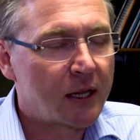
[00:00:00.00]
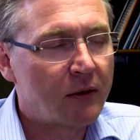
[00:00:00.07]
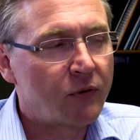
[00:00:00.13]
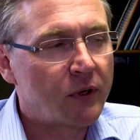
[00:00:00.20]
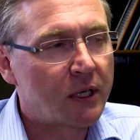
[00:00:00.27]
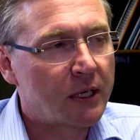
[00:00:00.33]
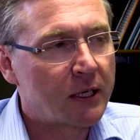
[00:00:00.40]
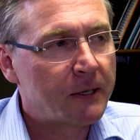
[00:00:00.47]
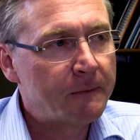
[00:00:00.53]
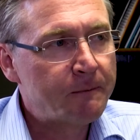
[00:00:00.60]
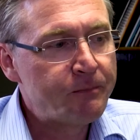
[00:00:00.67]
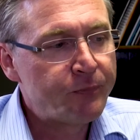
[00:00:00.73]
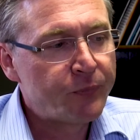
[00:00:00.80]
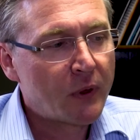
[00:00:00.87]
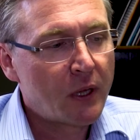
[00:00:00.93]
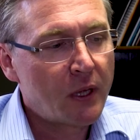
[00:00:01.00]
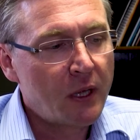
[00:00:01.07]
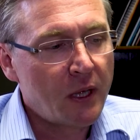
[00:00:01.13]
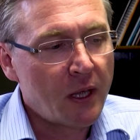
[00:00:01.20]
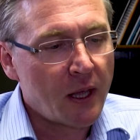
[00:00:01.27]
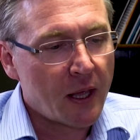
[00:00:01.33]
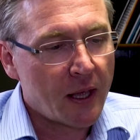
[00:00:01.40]
Africa.
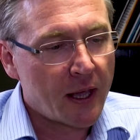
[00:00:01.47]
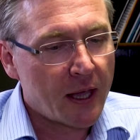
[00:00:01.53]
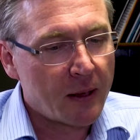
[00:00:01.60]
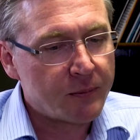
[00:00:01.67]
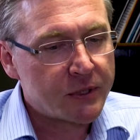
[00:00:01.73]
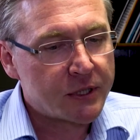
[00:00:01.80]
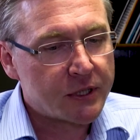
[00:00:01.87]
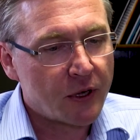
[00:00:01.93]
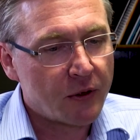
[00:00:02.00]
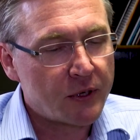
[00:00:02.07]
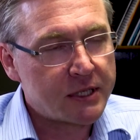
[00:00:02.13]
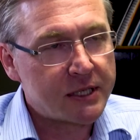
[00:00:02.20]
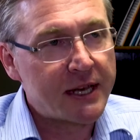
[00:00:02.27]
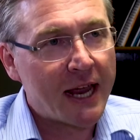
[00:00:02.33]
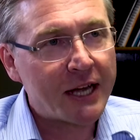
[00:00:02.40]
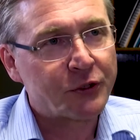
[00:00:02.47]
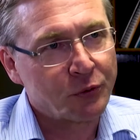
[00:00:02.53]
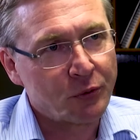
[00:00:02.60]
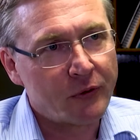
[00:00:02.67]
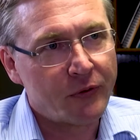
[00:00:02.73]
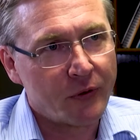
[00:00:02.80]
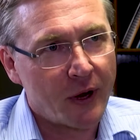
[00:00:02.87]
So it's
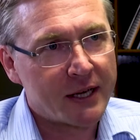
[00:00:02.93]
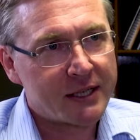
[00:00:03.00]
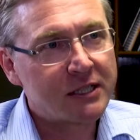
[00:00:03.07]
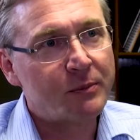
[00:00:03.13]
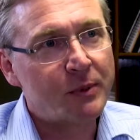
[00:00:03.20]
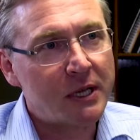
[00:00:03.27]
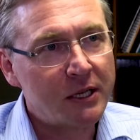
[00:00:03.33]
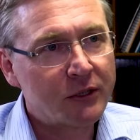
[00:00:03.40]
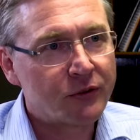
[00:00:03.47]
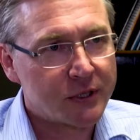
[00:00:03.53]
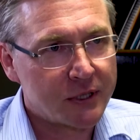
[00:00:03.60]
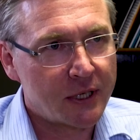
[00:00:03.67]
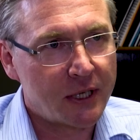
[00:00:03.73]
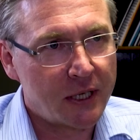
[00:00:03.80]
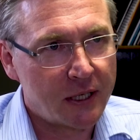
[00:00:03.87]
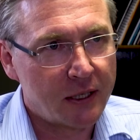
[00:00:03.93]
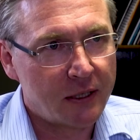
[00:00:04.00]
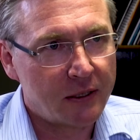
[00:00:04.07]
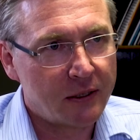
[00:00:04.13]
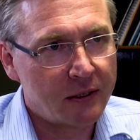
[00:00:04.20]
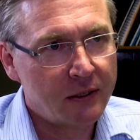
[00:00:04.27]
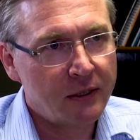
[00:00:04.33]
natural for us to be interested
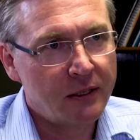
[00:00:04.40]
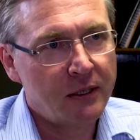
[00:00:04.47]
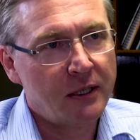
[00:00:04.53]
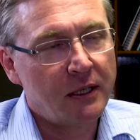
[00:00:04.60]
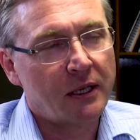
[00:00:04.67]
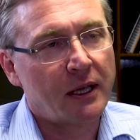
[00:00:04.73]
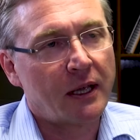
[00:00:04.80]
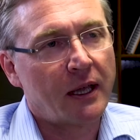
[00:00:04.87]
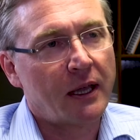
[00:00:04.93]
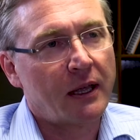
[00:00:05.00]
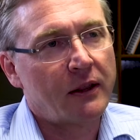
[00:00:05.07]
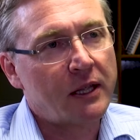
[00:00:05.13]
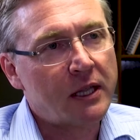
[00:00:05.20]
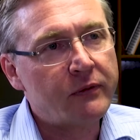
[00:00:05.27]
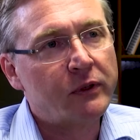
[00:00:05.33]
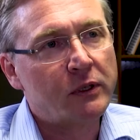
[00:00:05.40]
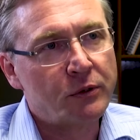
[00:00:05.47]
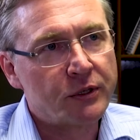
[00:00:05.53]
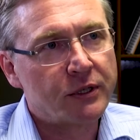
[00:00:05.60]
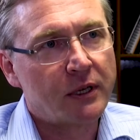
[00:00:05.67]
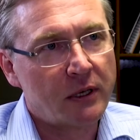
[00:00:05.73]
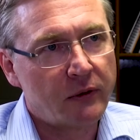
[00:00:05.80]
in the
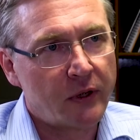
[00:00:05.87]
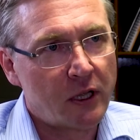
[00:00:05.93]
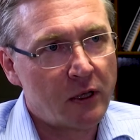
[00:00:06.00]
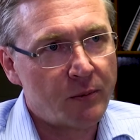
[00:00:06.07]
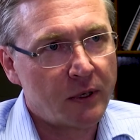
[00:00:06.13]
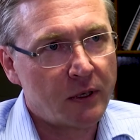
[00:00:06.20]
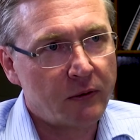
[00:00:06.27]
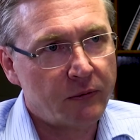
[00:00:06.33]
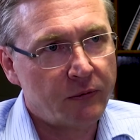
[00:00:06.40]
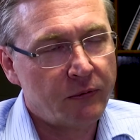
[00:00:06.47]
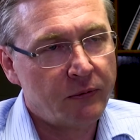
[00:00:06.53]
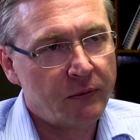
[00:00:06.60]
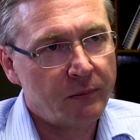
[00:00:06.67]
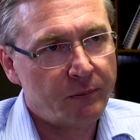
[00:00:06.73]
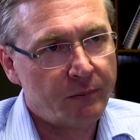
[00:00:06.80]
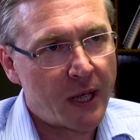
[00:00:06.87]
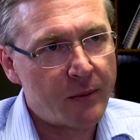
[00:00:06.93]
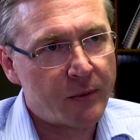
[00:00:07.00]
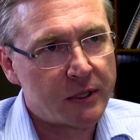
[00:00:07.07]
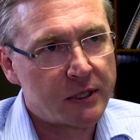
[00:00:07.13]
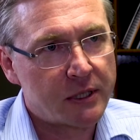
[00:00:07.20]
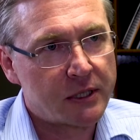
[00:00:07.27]
evolution and development of
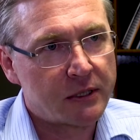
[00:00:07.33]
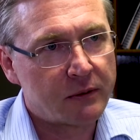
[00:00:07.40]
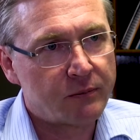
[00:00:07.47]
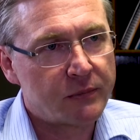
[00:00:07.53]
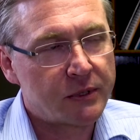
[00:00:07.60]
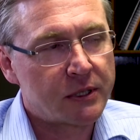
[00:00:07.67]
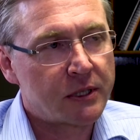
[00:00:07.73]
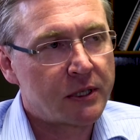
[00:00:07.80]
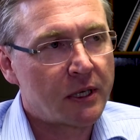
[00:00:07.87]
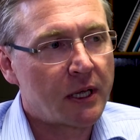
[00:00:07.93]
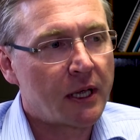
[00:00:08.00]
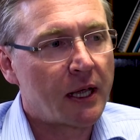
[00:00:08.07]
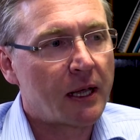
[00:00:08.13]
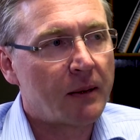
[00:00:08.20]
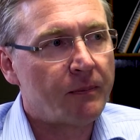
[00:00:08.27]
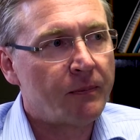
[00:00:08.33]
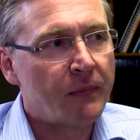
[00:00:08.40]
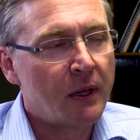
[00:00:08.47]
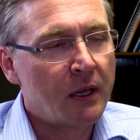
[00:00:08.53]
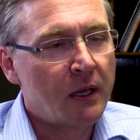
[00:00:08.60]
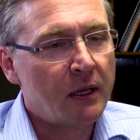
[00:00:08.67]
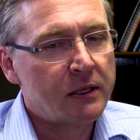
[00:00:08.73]
payment systems.
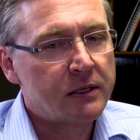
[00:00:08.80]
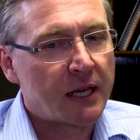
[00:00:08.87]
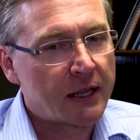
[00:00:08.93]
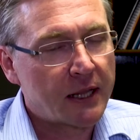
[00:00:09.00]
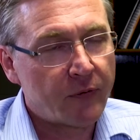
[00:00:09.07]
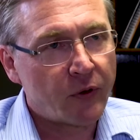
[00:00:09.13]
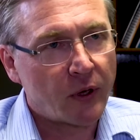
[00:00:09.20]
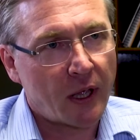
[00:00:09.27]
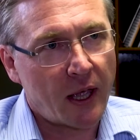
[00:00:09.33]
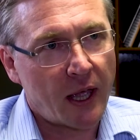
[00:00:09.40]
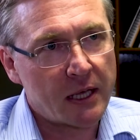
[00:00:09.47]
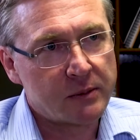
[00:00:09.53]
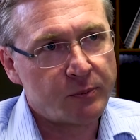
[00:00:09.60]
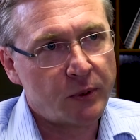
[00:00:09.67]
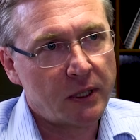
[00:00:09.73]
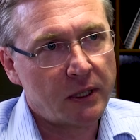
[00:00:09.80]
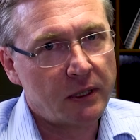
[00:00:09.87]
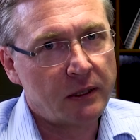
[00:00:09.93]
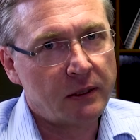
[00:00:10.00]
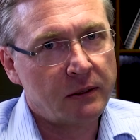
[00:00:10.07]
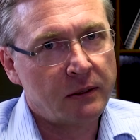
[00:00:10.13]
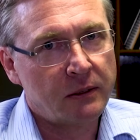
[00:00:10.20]
South Africa has
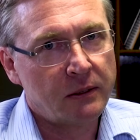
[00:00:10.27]
been